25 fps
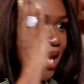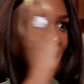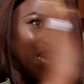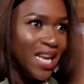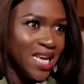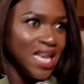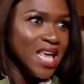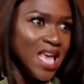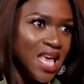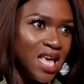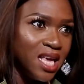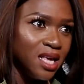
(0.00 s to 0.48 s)

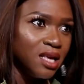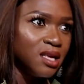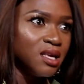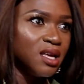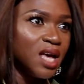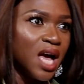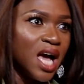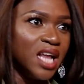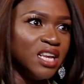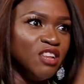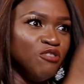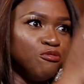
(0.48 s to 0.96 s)
plan A.
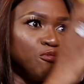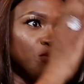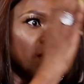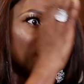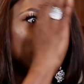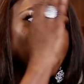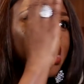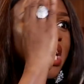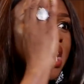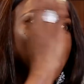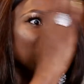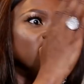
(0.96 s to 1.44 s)
And if
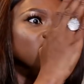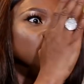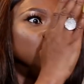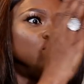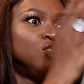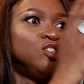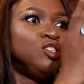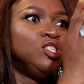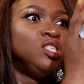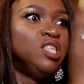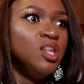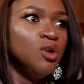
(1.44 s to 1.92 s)
plan A
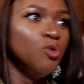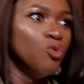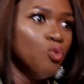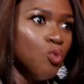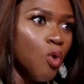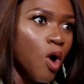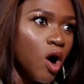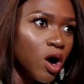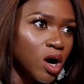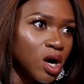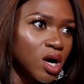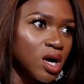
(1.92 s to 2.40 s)
didn't
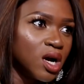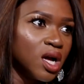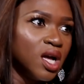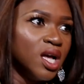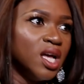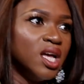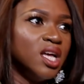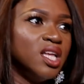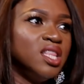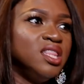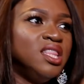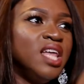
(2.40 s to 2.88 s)
work,
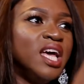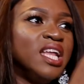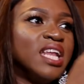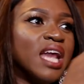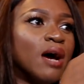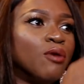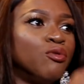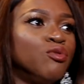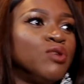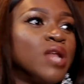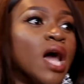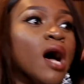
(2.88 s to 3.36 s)
then
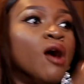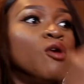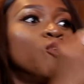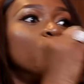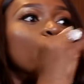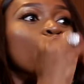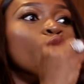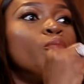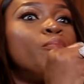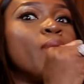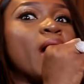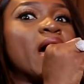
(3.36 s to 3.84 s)
I will now
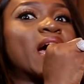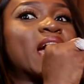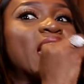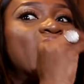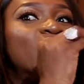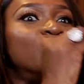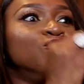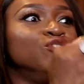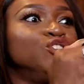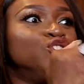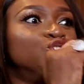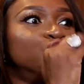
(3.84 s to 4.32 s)
go back
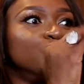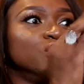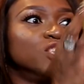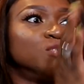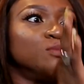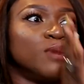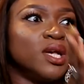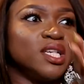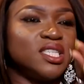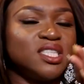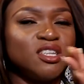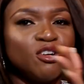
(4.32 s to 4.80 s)
and retrace
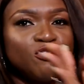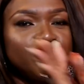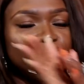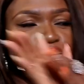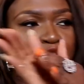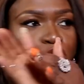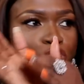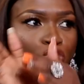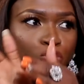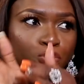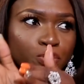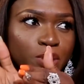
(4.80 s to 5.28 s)
myself
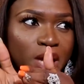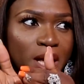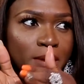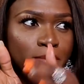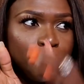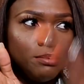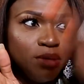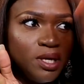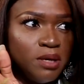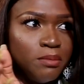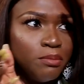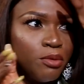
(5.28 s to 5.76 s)
and do plan
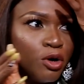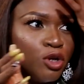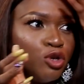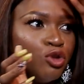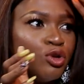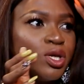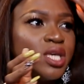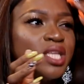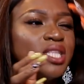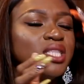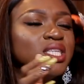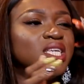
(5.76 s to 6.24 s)
B. But
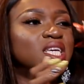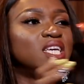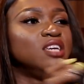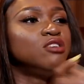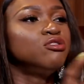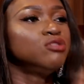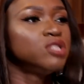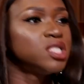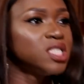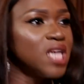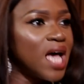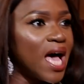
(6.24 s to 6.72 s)
you can
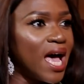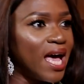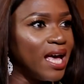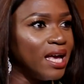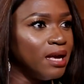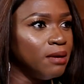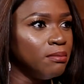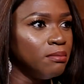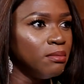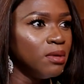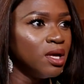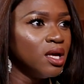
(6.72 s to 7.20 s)
kill
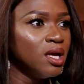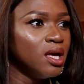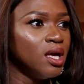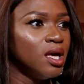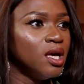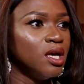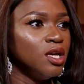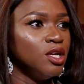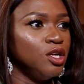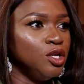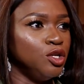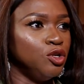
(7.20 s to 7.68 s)
time,
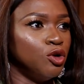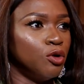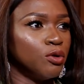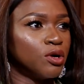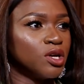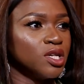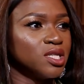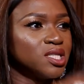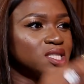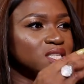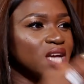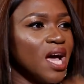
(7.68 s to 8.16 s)
you know,
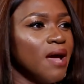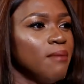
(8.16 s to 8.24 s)
because